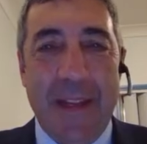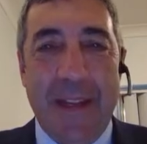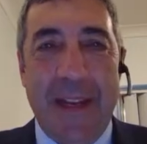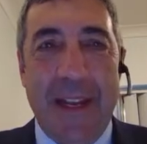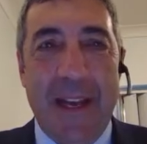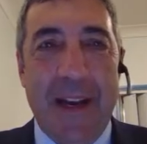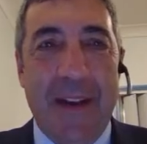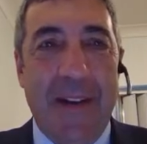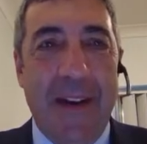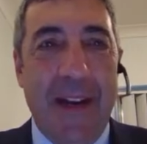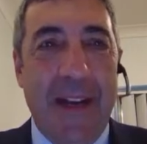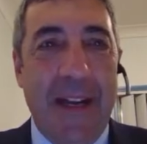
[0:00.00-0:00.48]

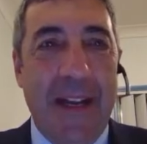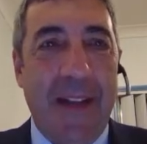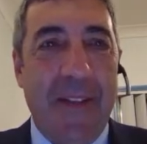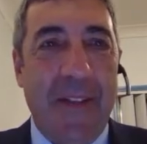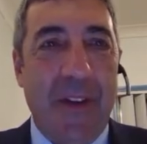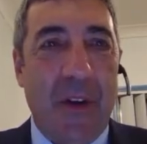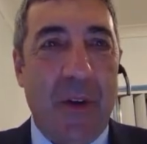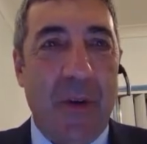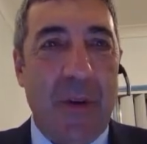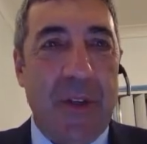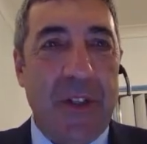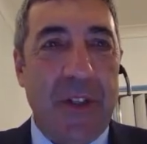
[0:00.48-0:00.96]
Now, any other
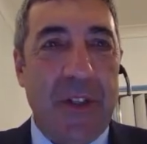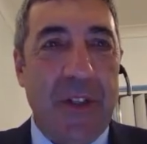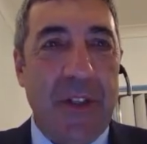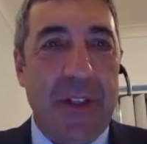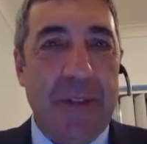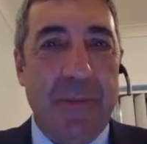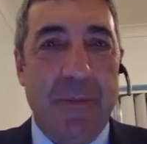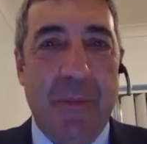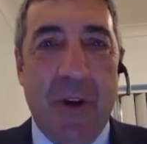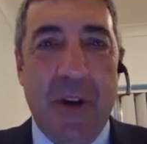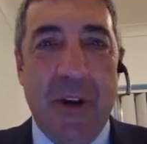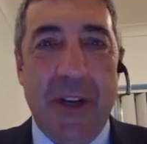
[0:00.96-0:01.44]

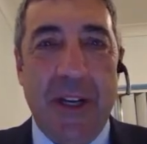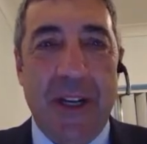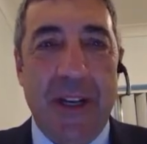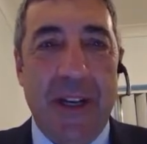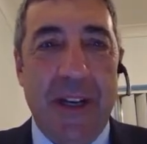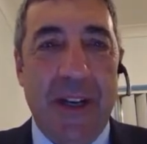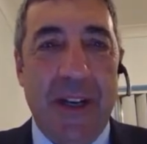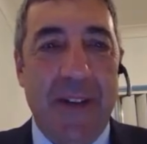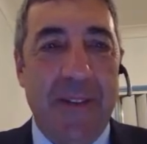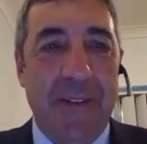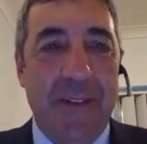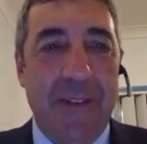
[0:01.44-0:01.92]
questions,
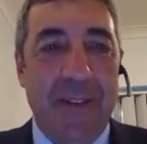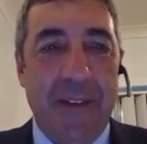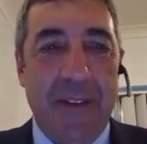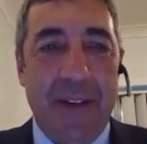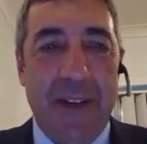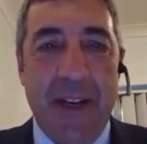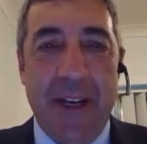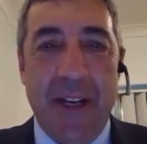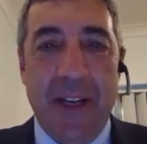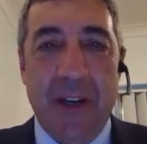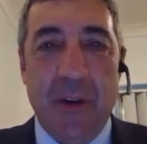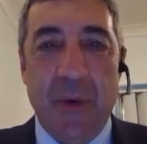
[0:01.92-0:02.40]
Monica?
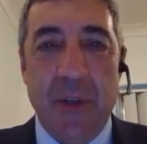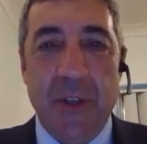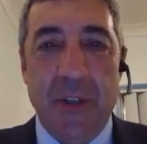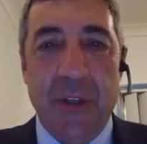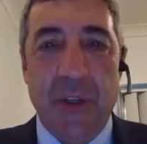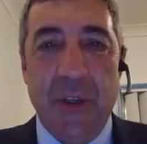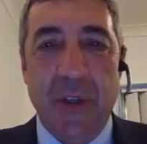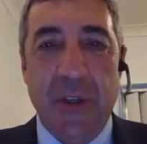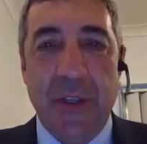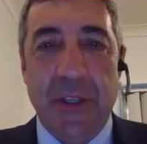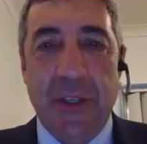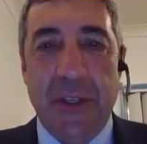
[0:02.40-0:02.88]
Any
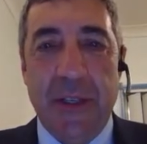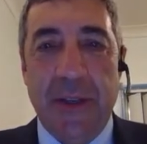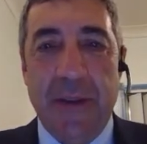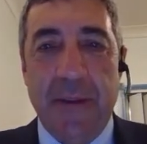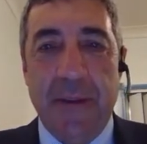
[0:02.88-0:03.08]
questions?